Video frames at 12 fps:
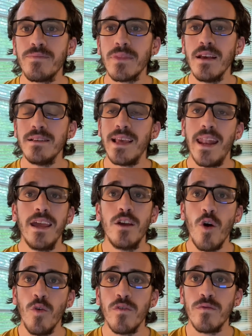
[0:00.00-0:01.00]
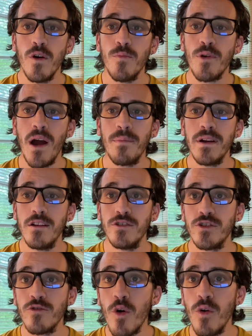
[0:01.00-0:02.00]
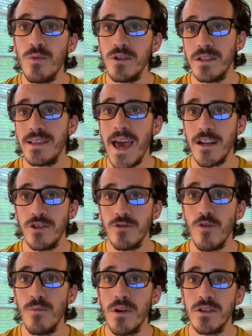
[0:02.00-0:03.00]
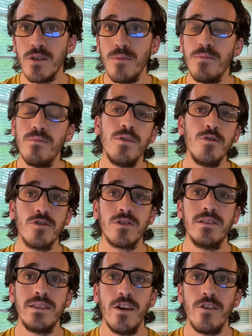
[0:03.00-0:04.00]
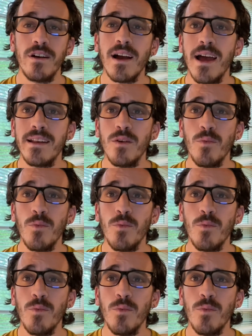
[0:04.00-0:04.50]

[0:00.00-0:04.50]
setting an overflow property to scroll will just add a scroll bar so users can see all your content.